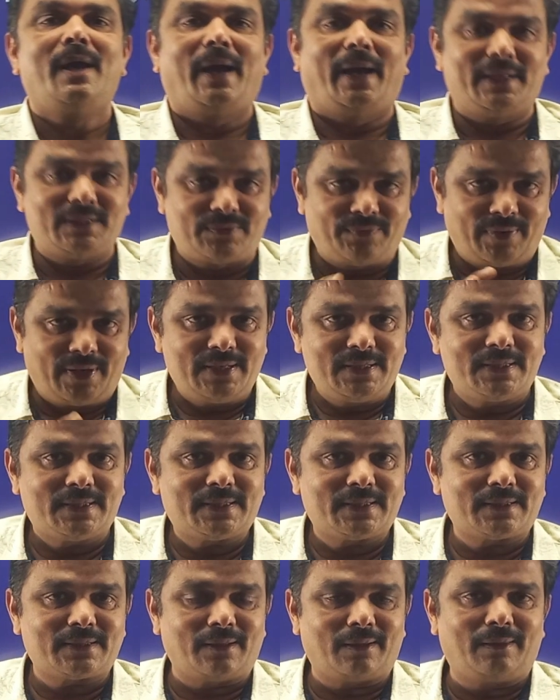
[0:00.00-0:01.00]
As far
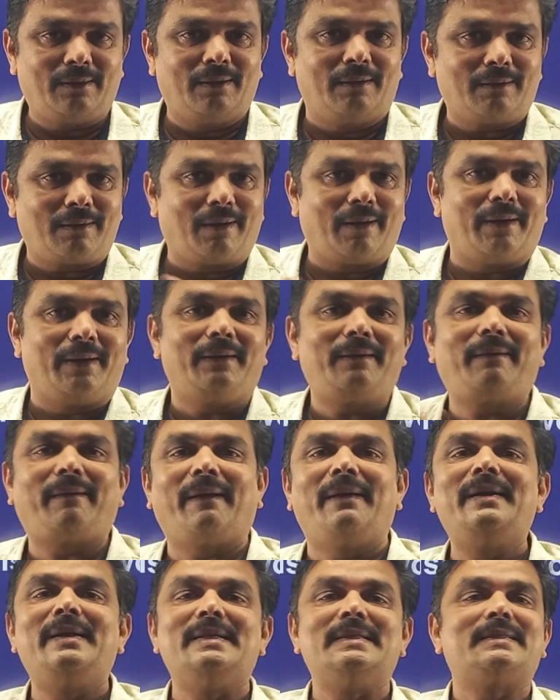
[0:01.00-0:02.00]
as the current
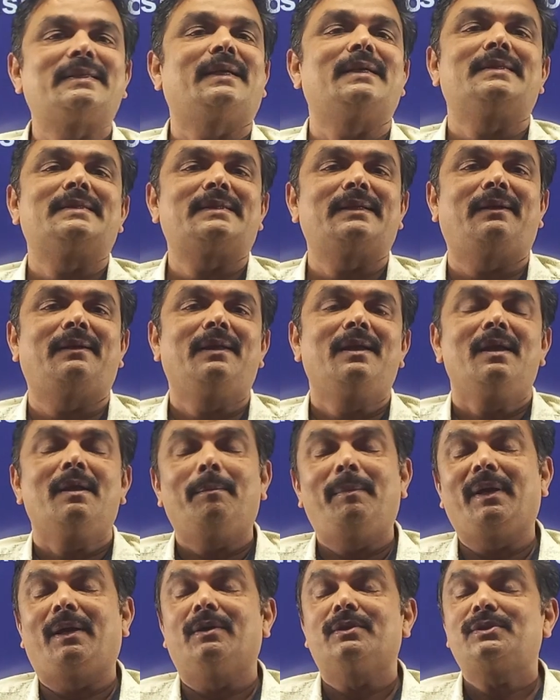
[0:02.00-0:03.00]
trend is concerned,
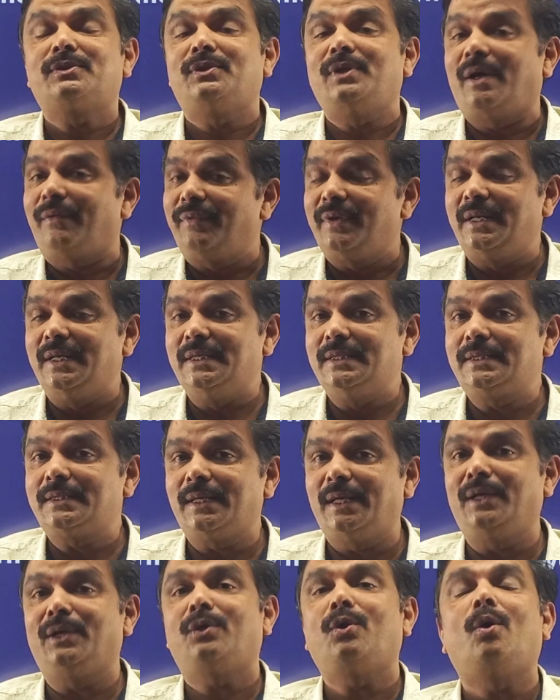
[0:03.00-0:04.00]
because
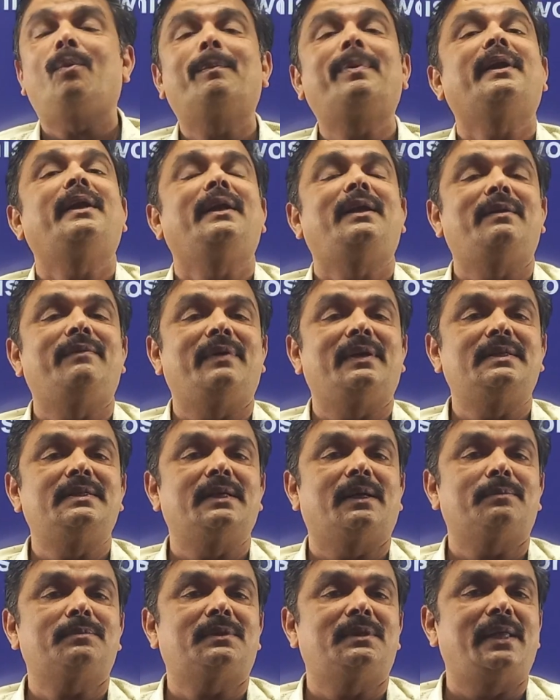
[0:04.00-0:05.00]
nowadays in competitive
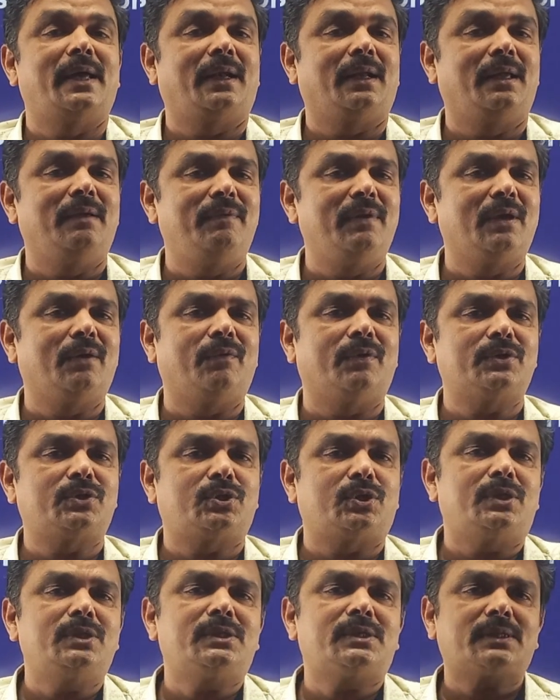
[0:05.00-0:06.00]
exams, they're giving
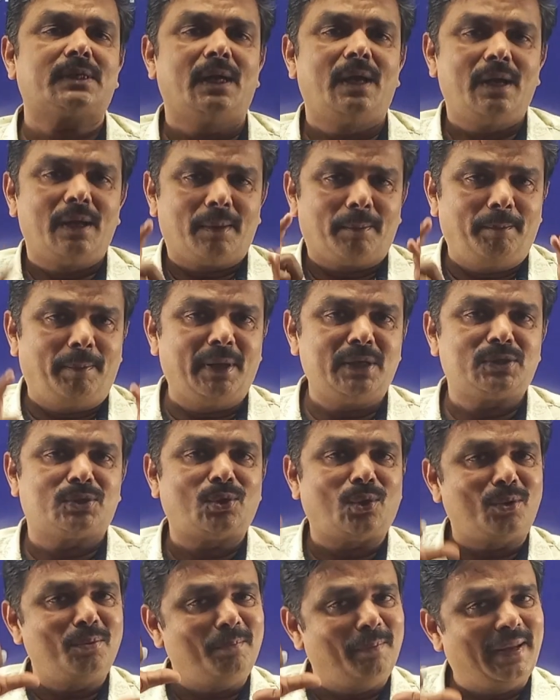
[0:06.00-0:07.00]
questions
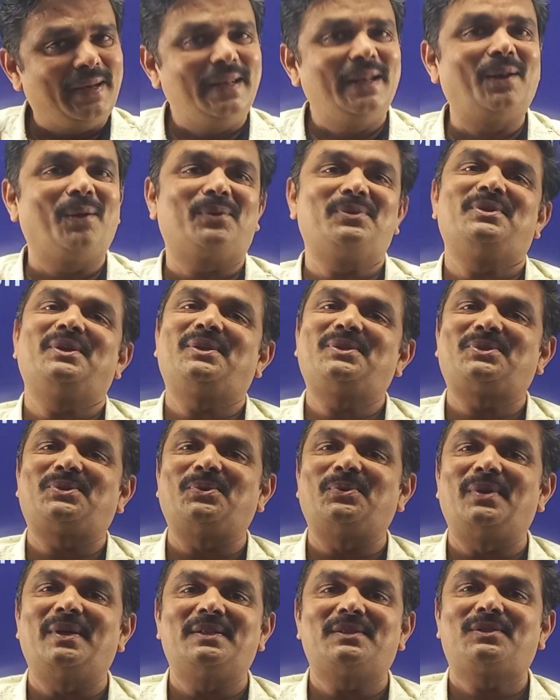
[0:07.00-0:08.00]
based on many logic
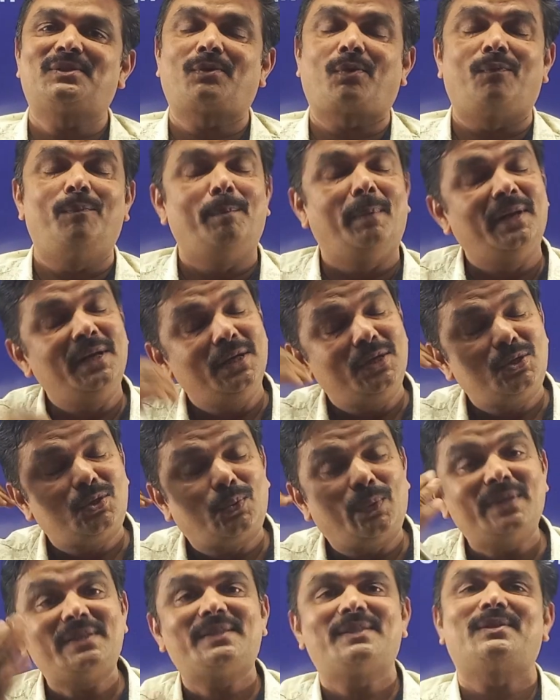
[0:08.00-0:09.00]
students. Many
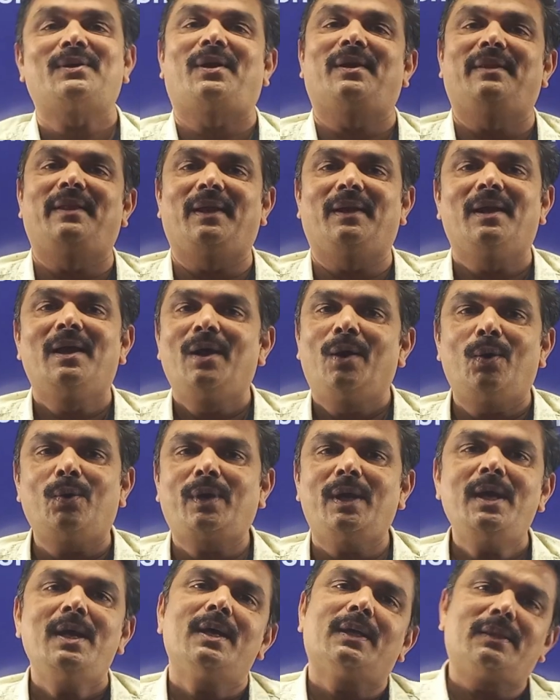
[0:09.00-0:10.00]
twists are there.
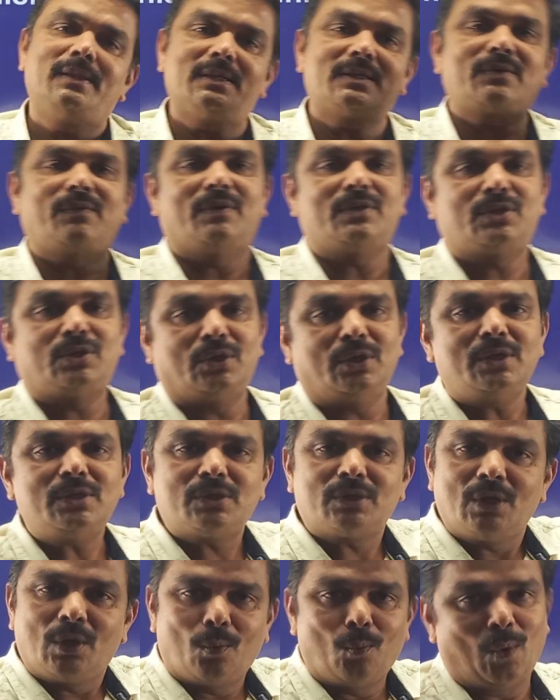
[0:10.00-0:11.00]
Okay, this question
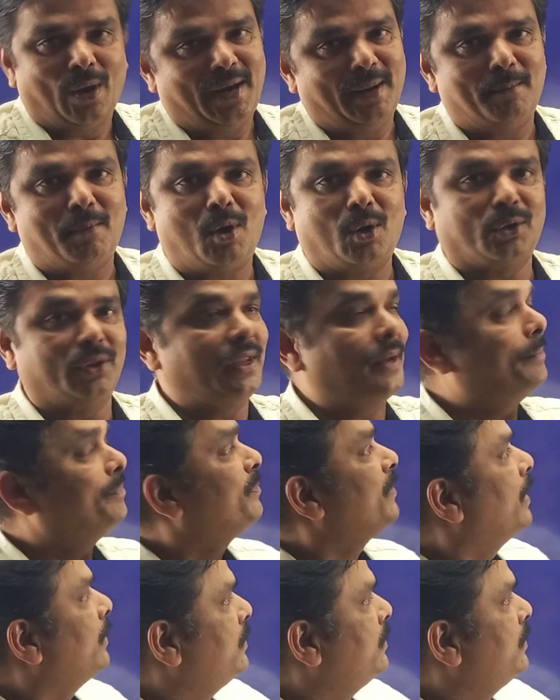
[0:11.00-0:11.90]
is one among them.